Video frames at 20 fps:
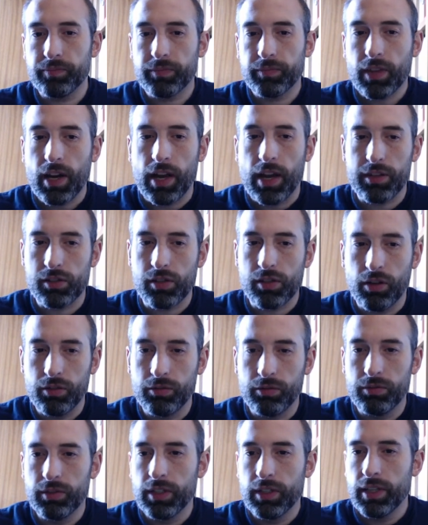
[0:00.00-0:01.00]
And
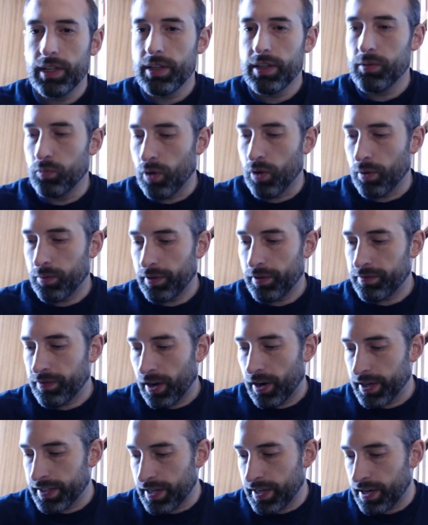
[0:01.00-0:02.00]
so what we
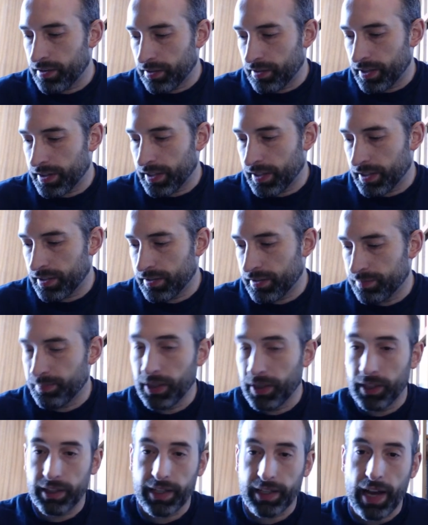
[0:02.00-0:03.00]
find here, I think, is
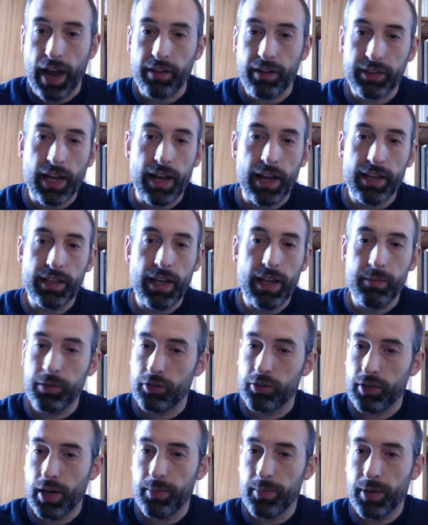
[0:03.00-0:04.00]
building out that
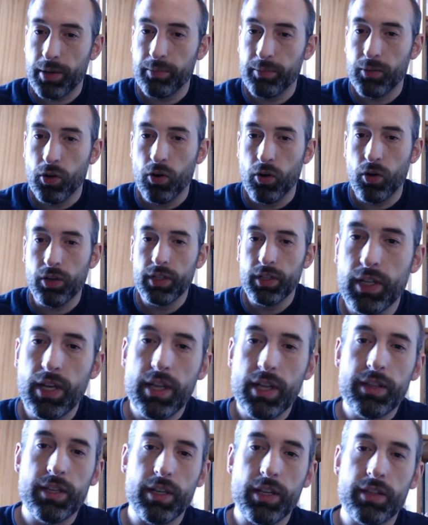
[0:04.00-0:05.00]
imagery a bit more.
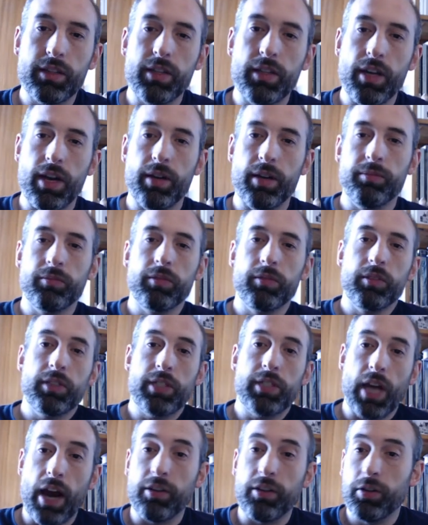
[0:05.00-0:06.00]
That the
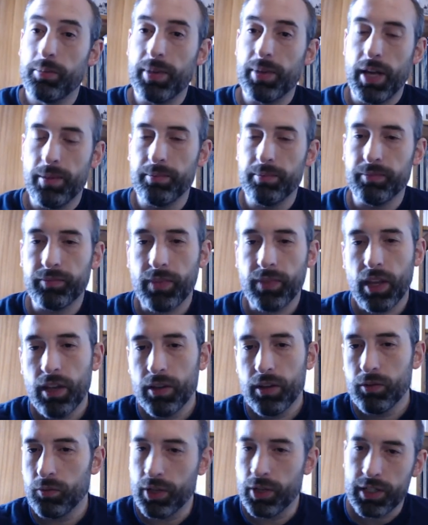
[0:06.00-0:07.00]
cherubim,
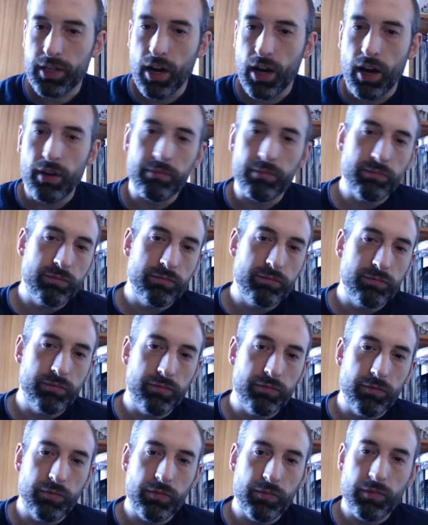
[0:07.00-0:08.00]
which are
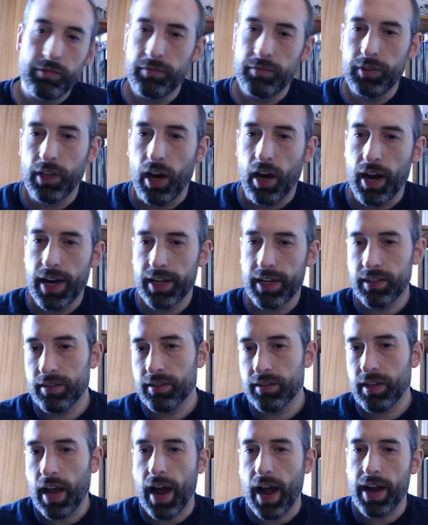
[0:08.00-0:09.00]
lion
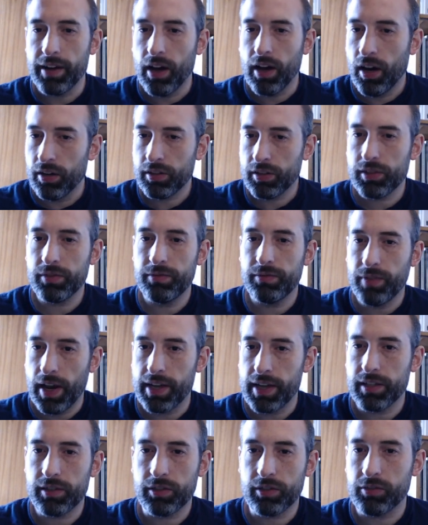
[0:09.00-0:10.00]
and
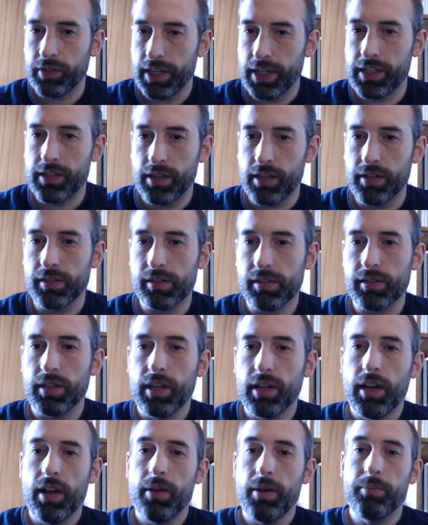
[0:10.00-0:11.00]
ox-faced creatures,
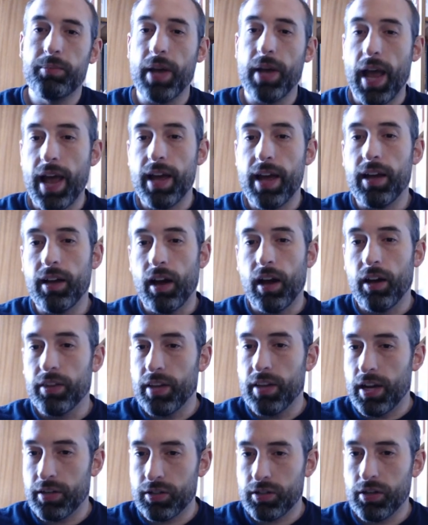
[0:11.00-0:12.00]
bear on
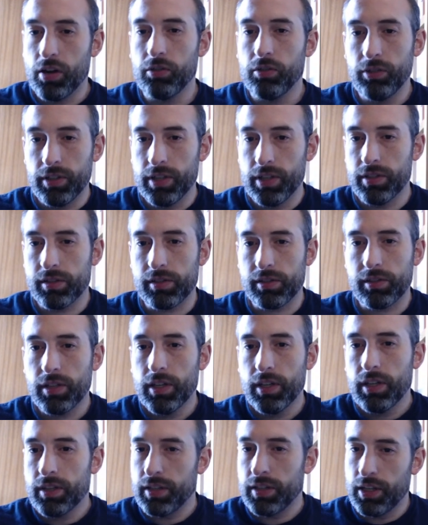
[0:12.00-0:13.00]
their shoulders
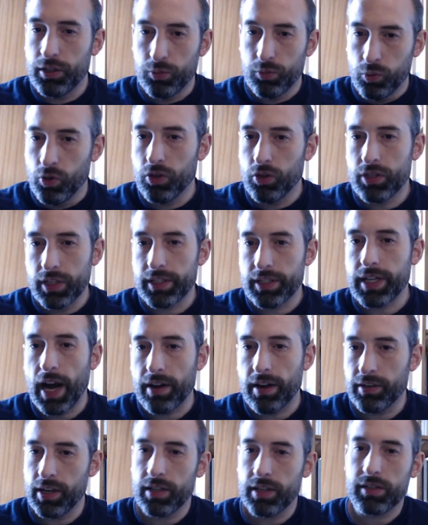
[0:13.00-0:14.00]
these water
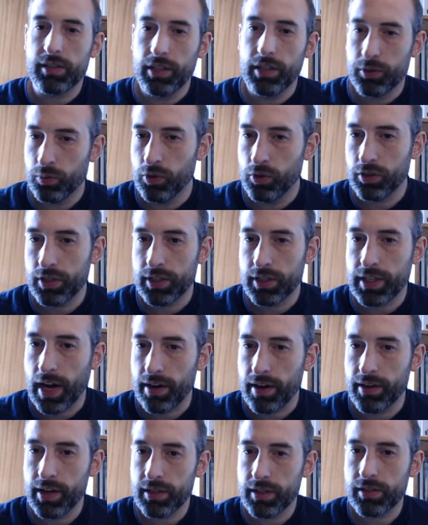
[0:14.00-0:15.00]
chariots
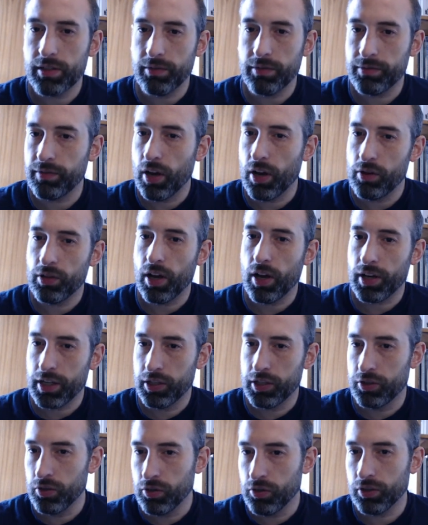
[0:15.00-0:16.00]
that flow like a
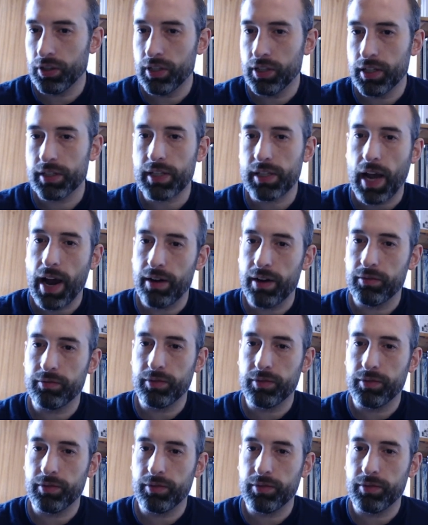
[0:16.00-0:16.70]
gauntlet out